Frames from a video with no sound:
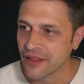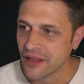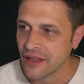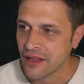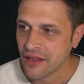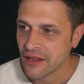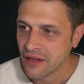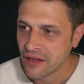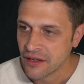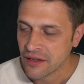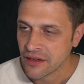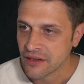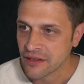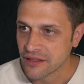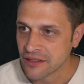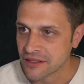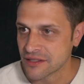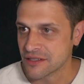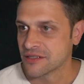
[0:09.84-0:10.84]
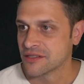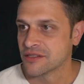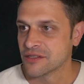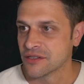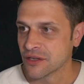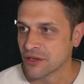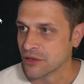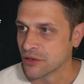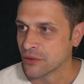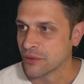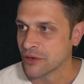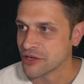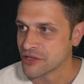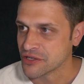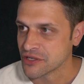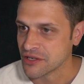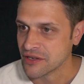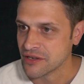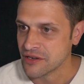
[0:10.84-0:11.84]
I think this is a good
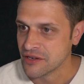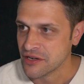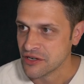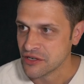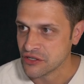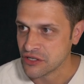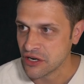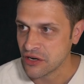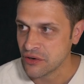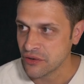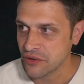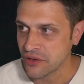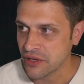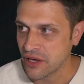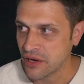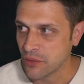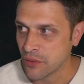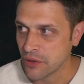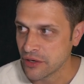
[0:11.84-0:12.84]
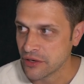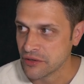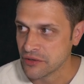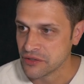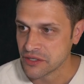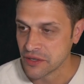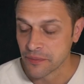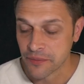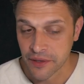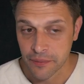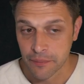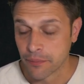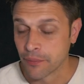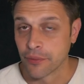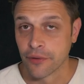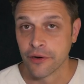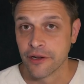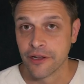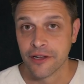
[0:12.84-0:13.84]
question. Generally, I want to do something
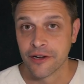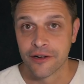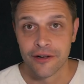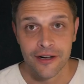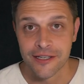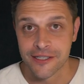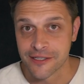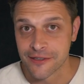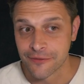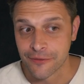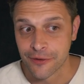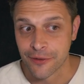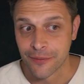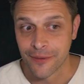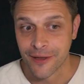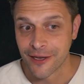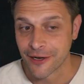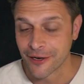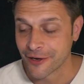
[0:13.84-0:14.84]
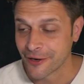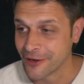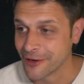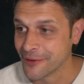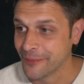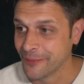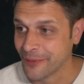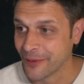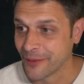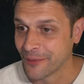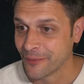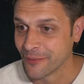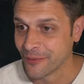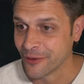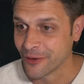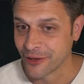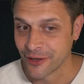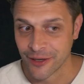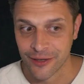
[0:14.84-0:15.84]
pretty aggressive with Mana Crypt. I'm
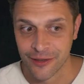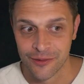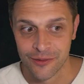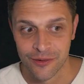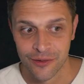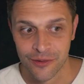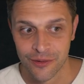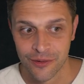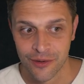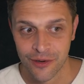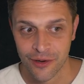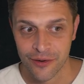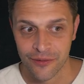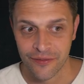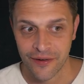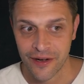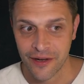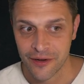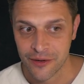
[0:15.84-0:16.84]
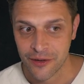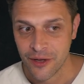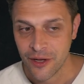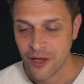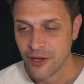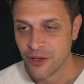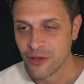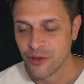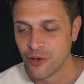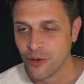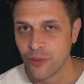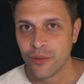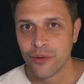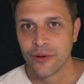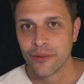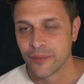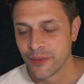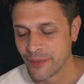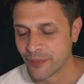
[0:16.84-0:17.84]
looking to curve out. You don't want
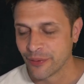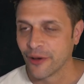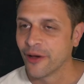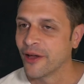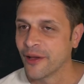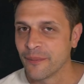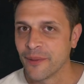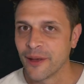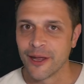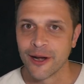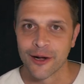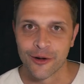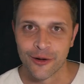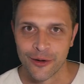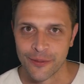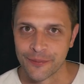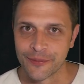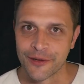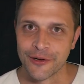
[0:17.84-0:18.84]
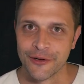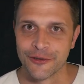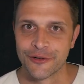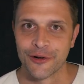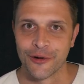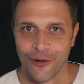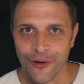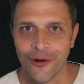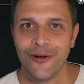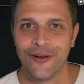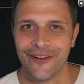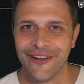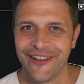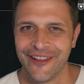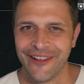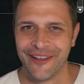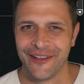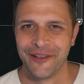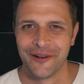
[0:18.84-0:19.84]
to be playing Mana Crypt control.
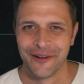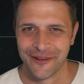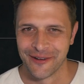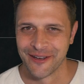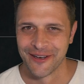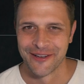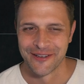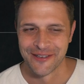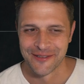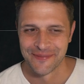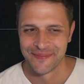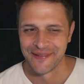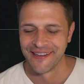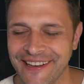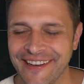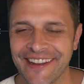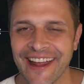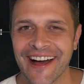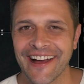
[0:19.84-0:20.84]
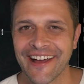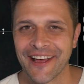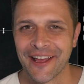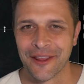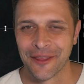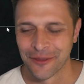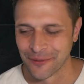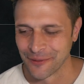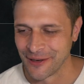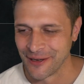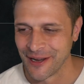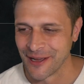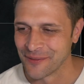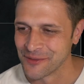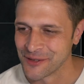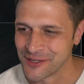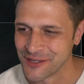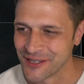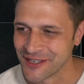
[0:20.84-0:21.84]
You don't want to just be dying 3
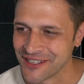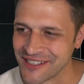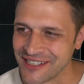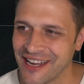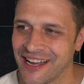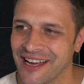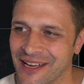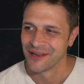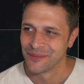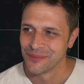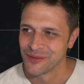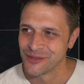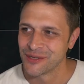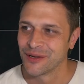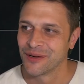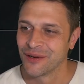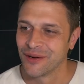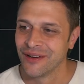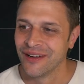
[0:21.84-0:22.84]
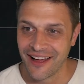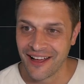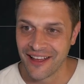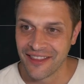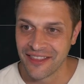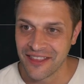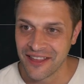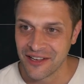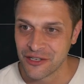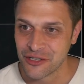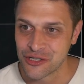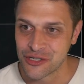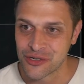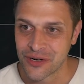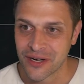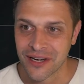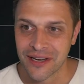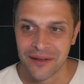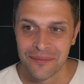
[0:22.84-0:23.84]
damage at a time. So I think
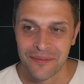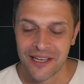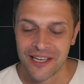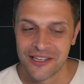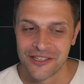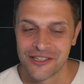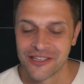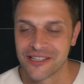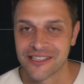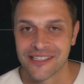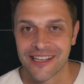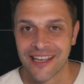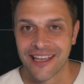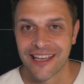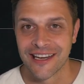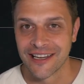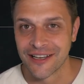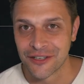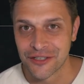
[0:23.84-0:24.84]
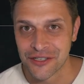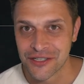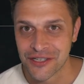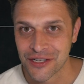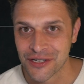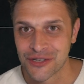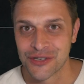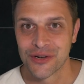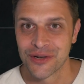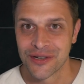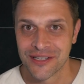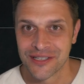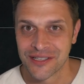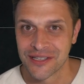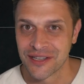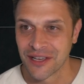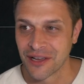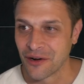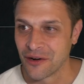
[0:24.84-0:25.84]
Trinket Mage is like an interesting
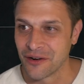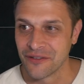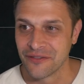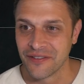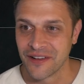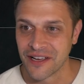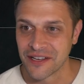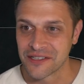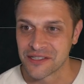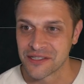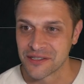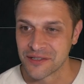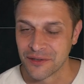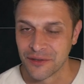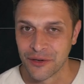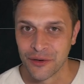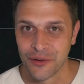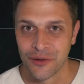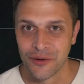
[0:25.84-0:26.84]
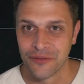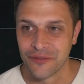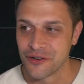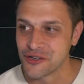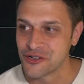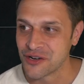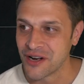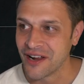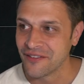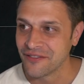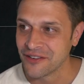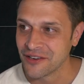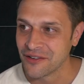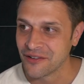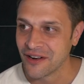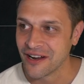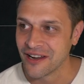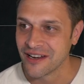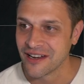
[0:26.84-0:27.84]
choice. I think Artifacts is a little overdrafted
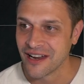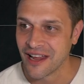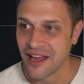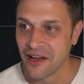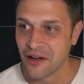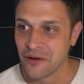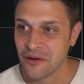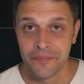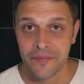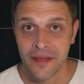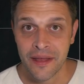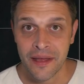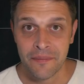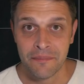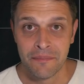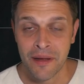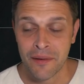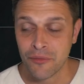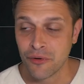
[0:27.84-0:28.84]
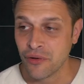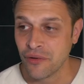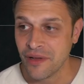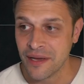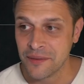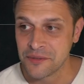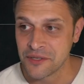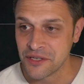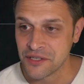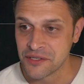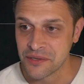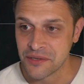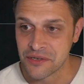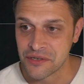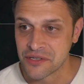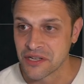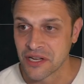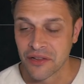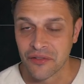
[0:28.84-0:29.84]
right now. Memory Lapse also
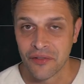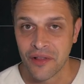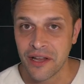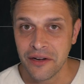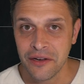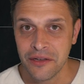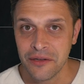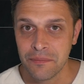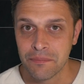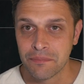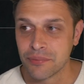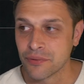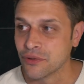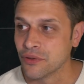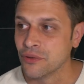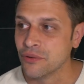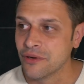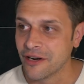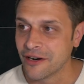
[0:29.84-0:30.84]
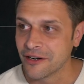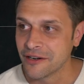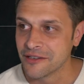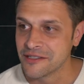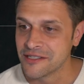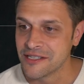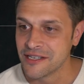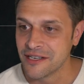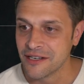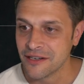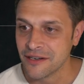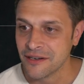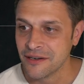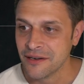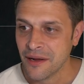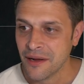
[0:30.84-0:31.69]
interesting. A lot of good blue cards here.